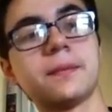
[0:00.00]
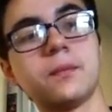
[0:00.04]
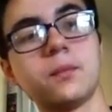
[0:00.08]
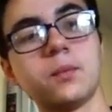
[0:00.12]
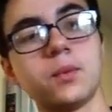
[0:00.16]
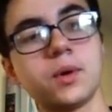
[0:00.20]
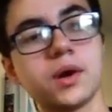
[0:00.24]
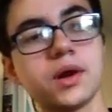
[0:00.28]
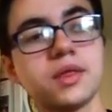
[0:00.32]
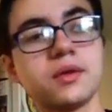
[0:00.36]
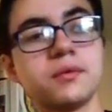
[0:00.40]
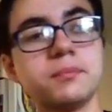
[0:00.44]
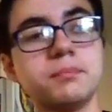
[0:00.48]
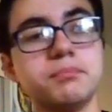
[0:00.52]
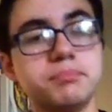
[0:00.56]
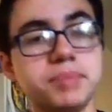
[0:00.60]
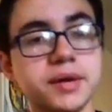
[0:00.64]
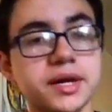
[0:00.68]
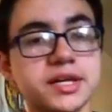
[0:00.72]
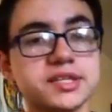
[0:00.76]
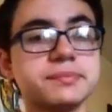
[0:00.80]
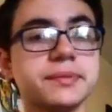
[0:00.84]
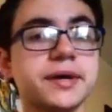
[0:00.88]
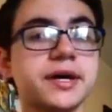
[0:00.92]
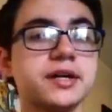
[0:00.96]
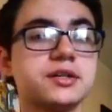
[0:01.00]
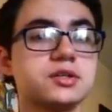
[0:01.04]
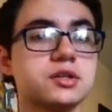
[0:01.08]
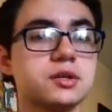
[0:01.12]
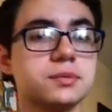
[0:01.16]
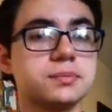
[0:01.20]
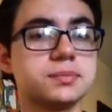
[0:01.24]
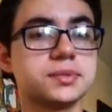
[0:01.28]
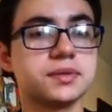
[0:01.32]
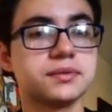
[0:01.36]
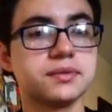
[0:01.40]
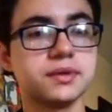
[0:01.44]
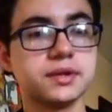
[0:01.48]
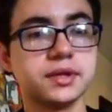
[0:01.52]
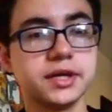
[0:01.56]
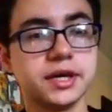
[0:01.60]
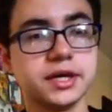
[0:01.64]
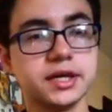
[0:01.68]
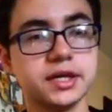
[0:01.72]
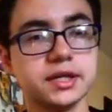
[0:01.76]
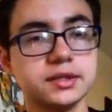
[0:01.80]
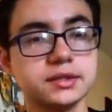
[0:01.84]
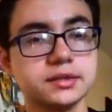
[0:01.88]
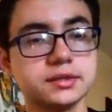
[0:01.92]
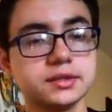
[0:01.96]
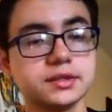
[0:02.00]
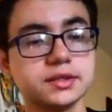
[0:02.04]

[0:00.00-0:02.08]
one of the best matchups of the night.